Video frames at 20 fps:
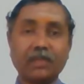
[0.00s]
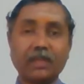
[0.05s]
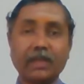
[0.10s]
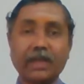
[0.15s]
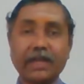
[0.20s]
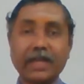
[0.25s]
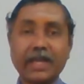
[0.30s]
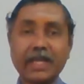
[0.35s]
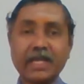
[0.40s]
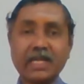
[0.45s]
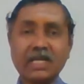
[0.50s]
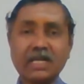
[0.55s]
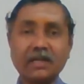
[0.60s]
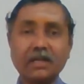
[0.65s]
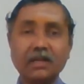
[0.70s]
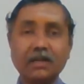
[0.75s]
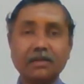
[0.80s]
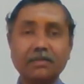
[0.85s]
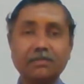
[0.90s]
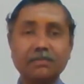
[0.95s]
Again,
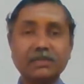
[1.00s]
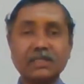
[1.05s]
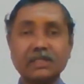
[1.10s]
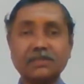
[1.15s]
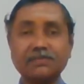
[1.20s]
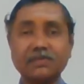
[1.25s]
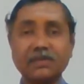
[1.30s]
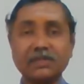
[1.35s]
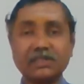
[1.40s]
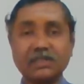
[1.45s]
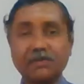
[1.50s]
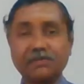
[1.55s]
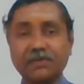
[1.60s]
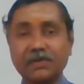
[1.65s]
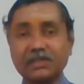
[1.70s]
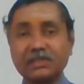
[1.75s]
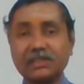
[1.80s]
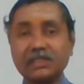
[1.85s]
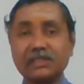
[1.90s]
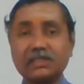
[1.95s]
business functions,
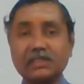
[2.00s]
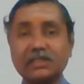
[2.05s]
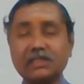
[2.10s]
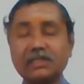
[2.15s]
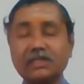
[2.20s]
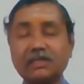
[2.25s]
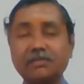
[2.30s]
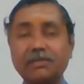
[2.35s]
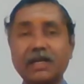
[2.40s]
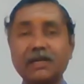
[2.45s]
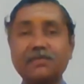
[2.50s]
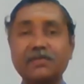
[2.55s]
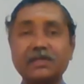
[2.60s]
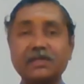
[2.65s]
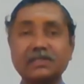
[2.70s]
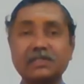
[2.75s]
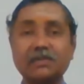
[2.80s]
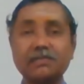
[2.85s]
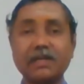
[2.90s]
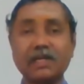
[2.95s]
function
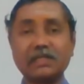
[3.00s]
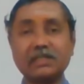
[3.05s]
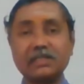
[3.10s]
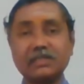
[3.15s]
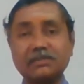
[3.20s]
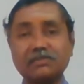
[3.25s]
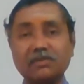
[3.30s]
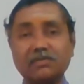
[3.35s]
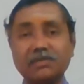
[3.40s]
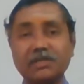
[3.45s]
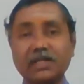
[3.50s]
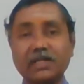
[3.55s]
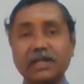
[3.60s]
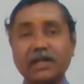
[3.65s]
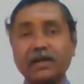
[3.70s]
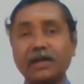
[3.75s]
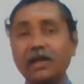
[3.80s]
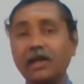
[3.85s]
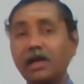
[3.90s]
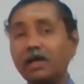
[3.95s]
managers will be
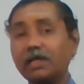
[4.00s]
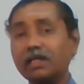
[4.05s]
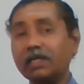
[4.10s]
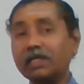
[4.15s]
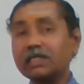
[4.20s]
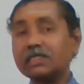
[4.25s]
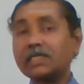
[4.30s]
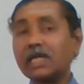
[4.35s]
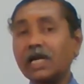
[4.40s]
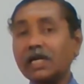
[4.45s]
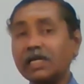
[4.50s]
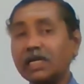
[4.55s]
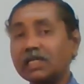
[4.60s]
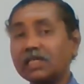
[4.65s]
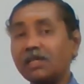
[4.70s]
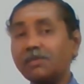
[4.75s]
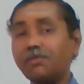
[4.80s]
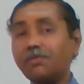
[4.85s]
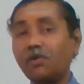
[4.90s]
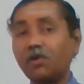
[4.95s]
there. That is under
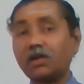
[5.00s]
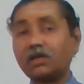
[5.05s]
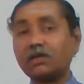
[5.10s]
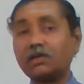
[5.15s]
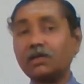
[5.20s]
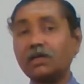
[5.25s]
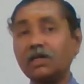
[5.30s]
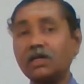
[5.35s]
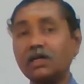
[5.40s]
the product